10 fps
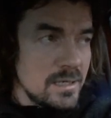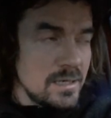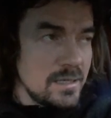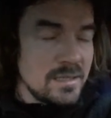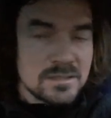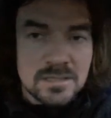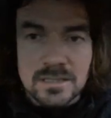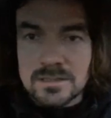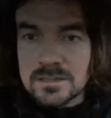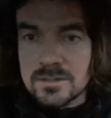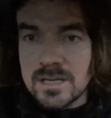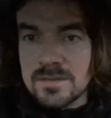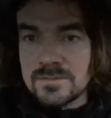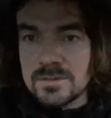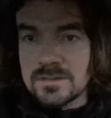and I said
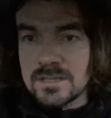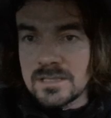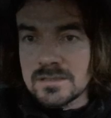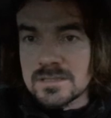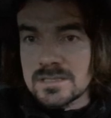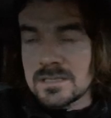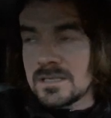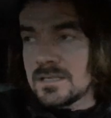quite a few things.